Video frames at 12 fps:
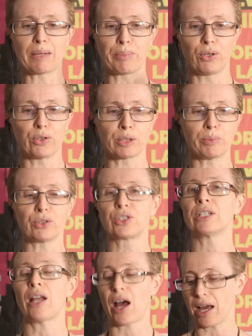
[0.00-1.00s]
plausible
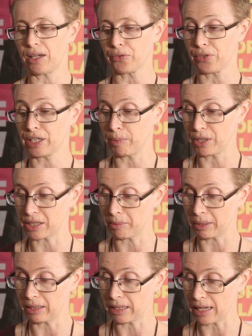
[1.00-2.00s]
denial of
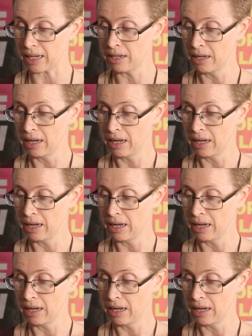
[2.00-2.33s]
responsibility